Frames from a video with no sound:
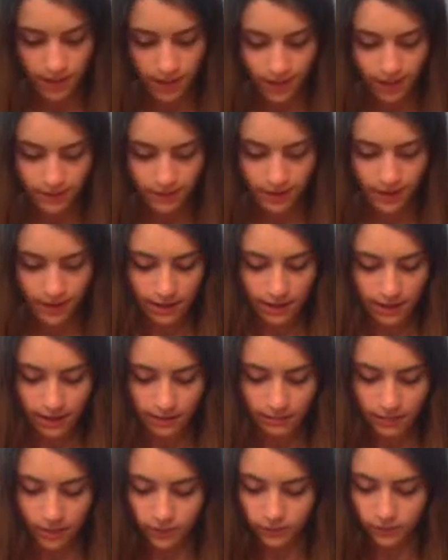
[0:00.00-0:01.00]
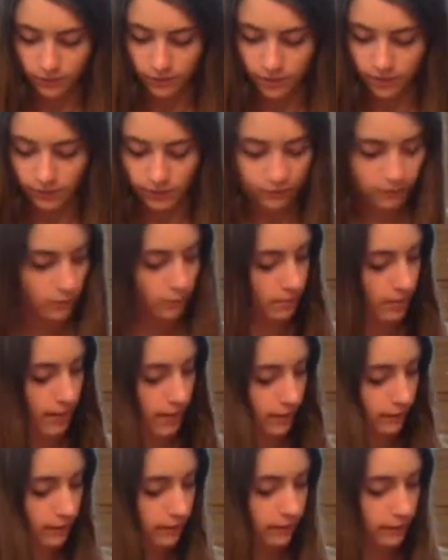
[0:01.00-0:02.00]
And then I'm also going to
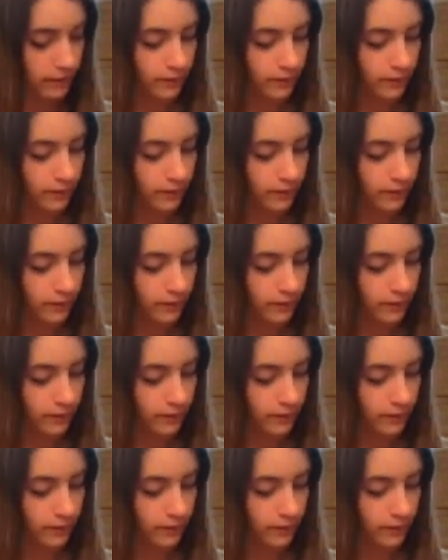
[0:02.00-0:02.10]
mix